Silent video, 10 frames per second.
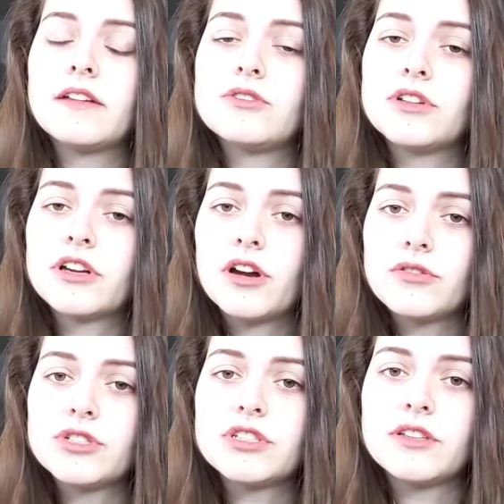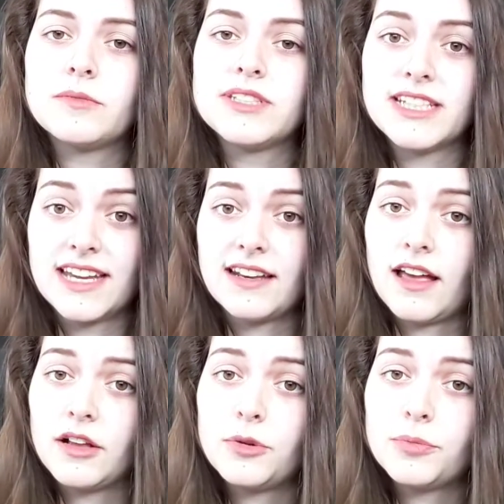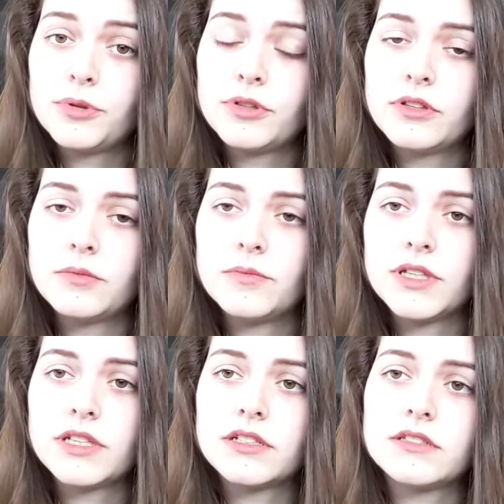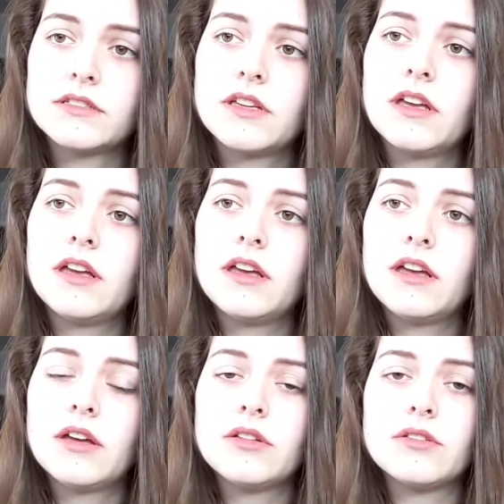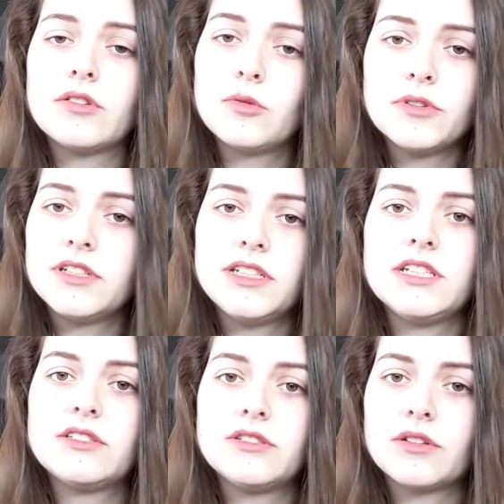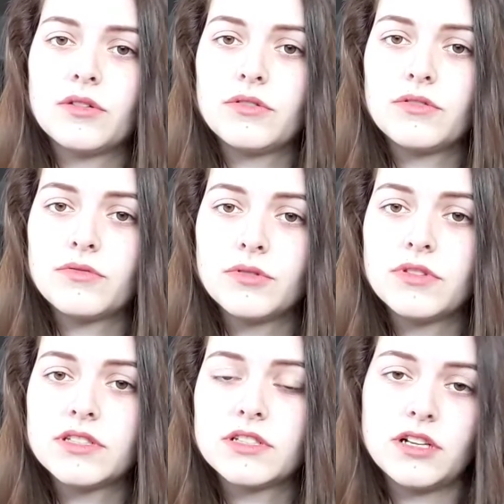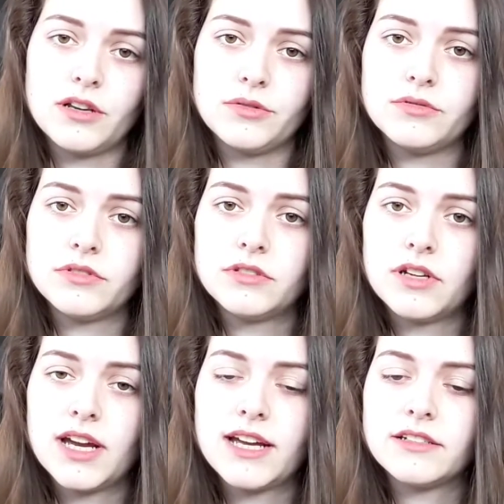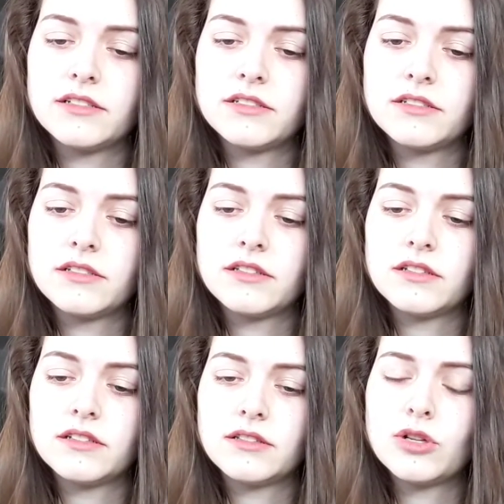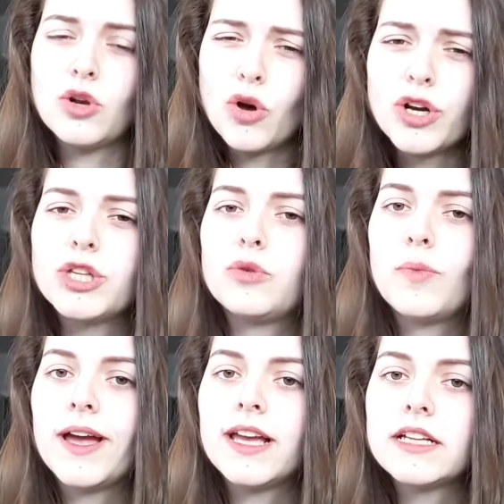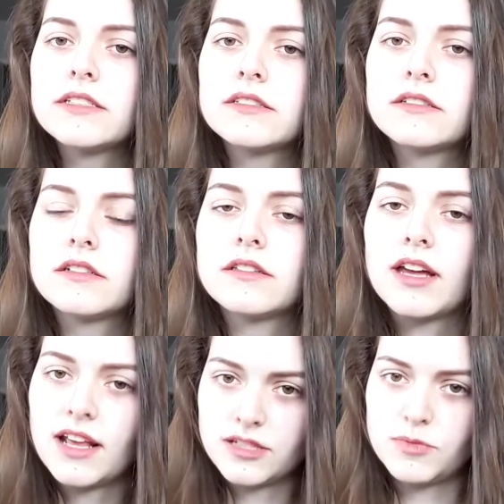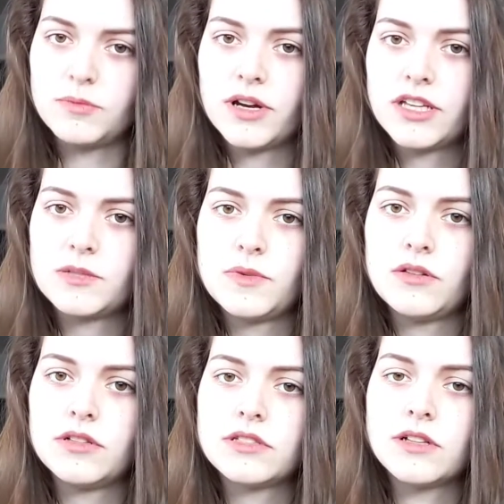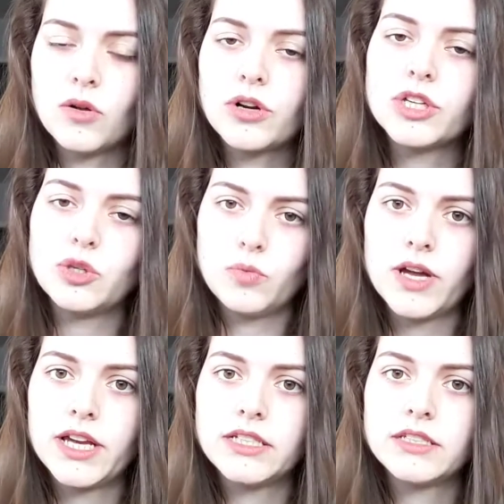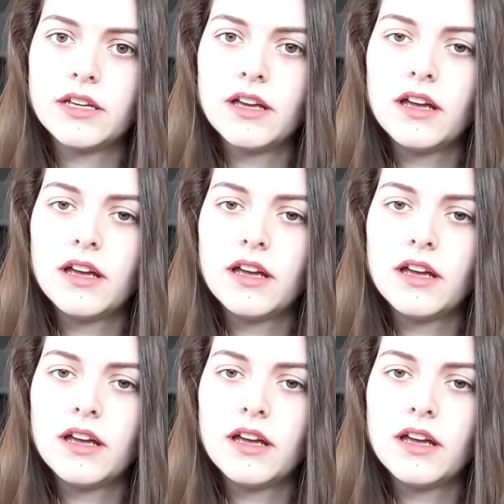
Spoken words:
to encourage them to get help, because nobody needs to go through this alone. And the longer you wait, that has been my experience, the longer you wait,